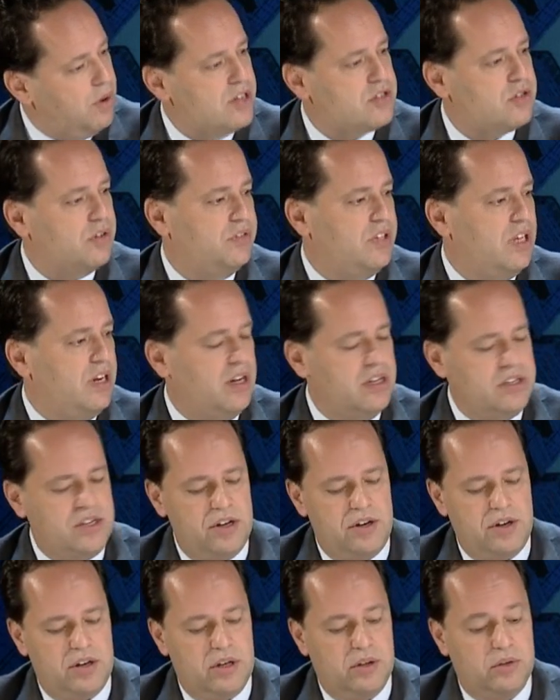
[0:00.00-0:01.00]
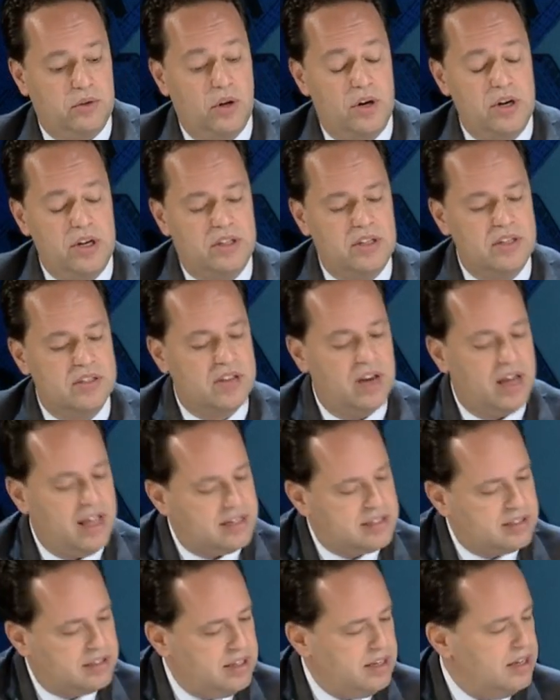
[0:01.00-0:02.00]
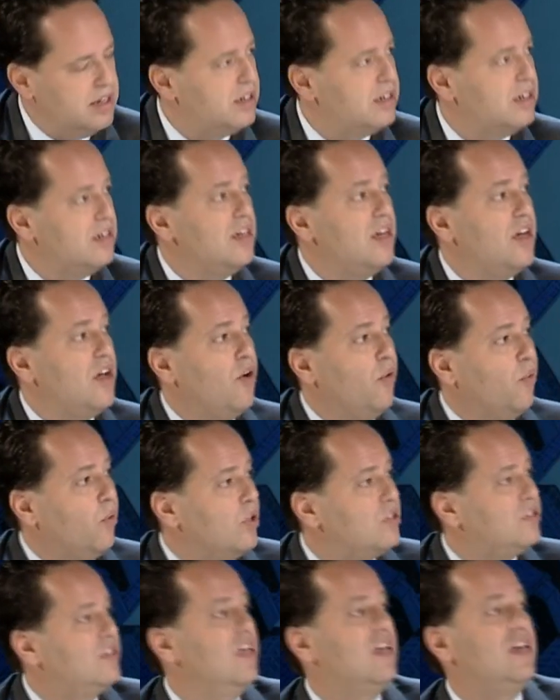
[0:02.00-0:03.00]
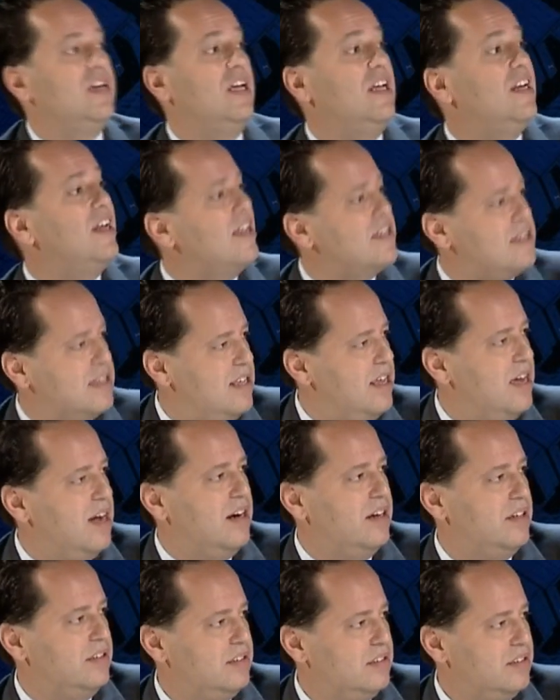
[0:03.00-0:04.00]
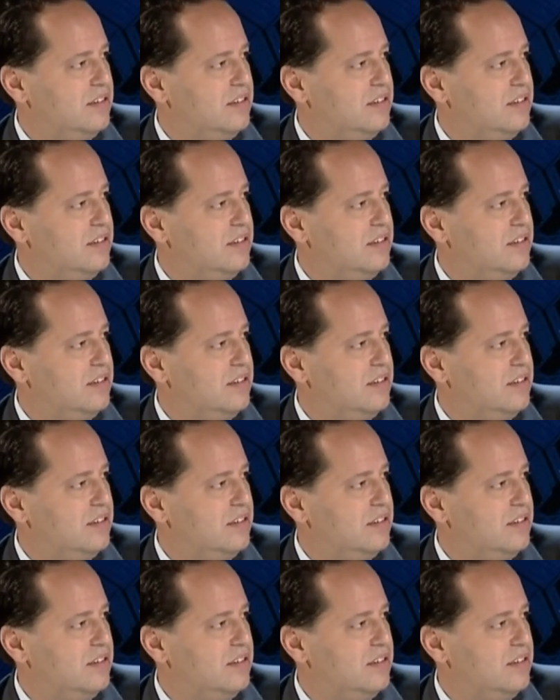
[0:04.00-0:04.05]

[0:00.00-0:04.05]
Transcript: of the Nigerian authorities last year, was done in SDRs.